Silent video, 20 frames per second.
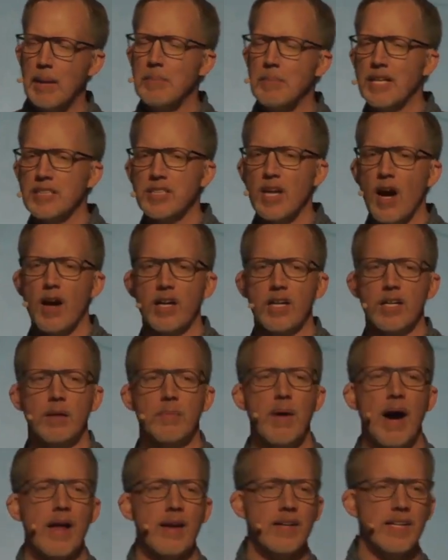And I'm not
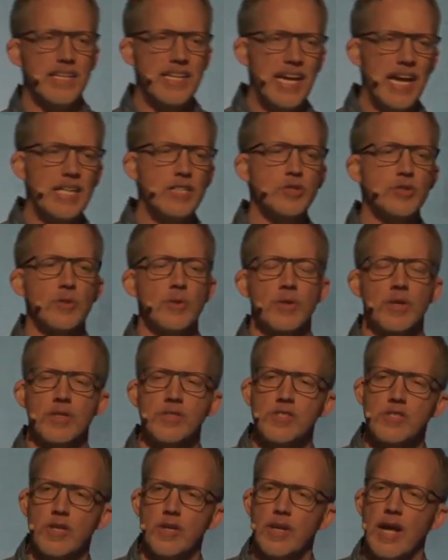talking about an
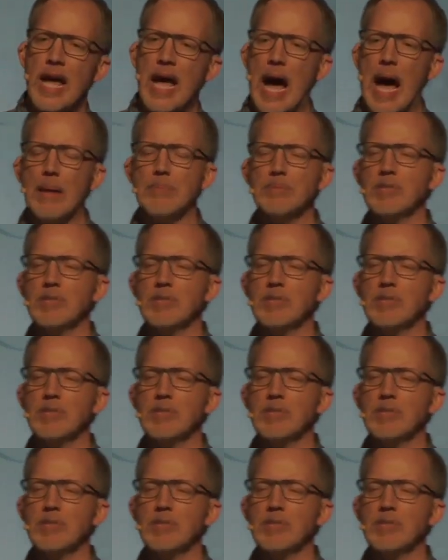occasional concern,